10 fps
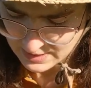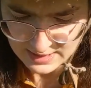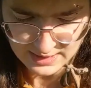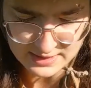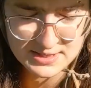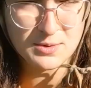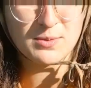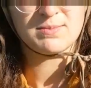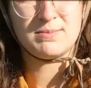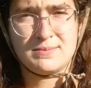And it's
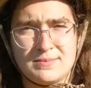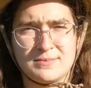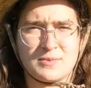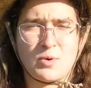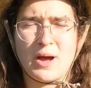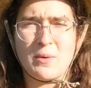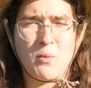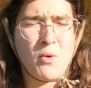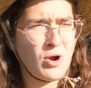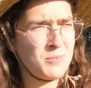quite
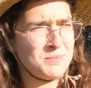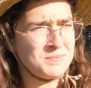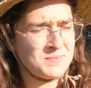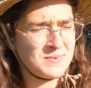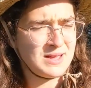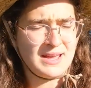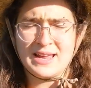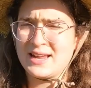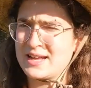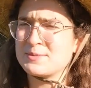warm,
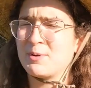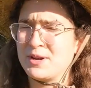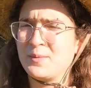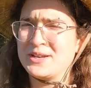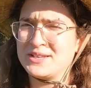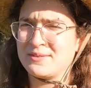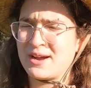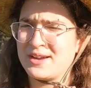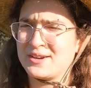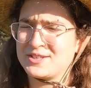and it gets pretty windy
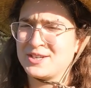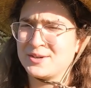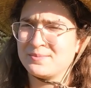right here too.